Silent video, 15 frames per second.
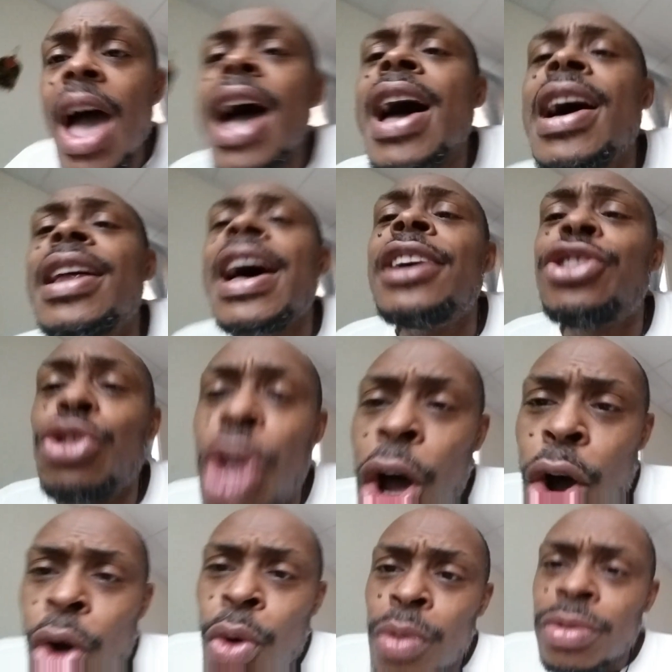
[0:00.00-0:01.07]
And as you
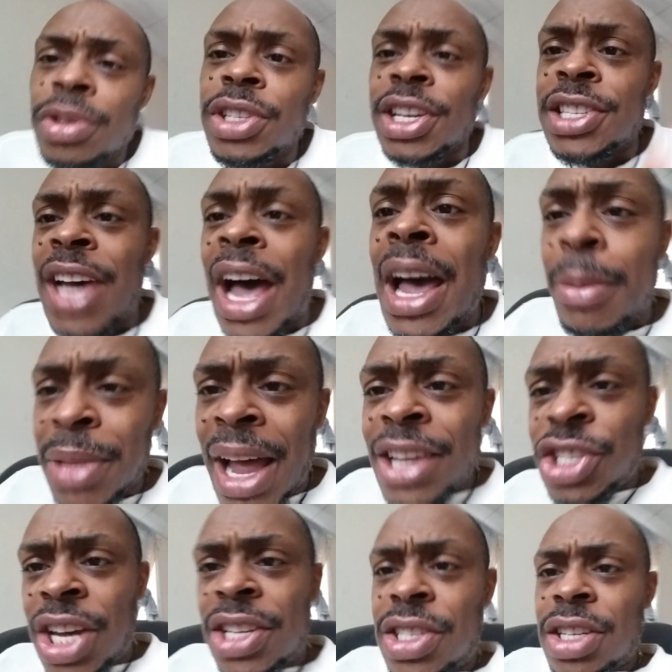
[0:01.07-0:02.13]
know, since I am like
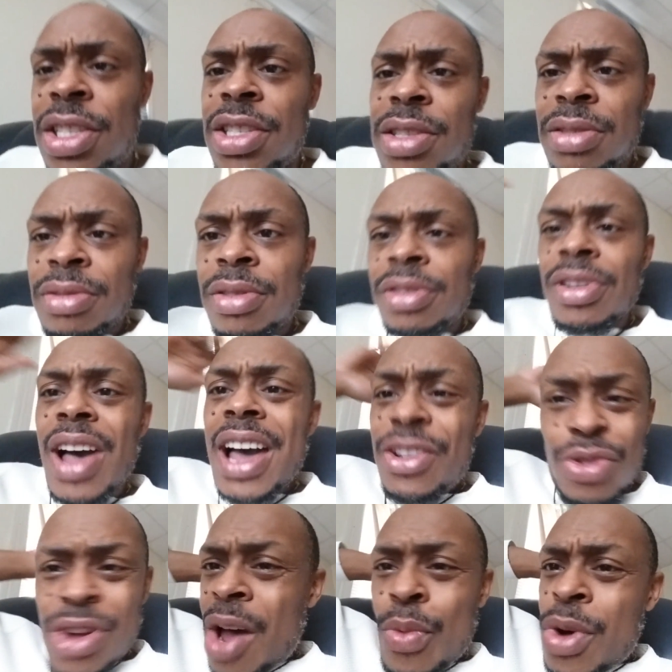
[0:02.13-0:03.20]
Jesus, I
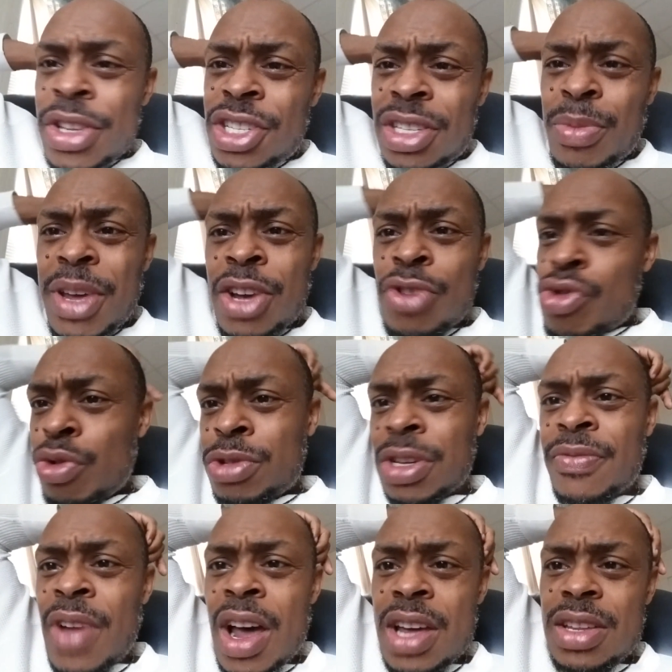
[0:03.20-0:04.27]
do not want you to be
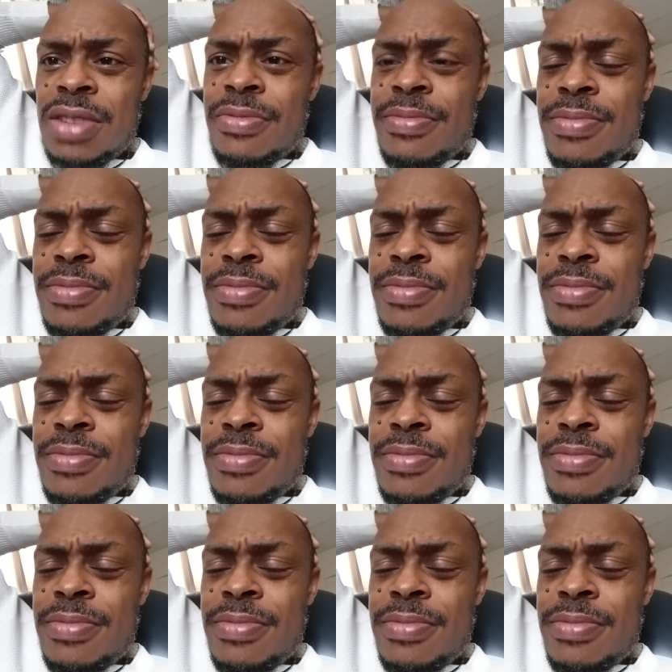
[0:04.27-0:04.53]
crucified.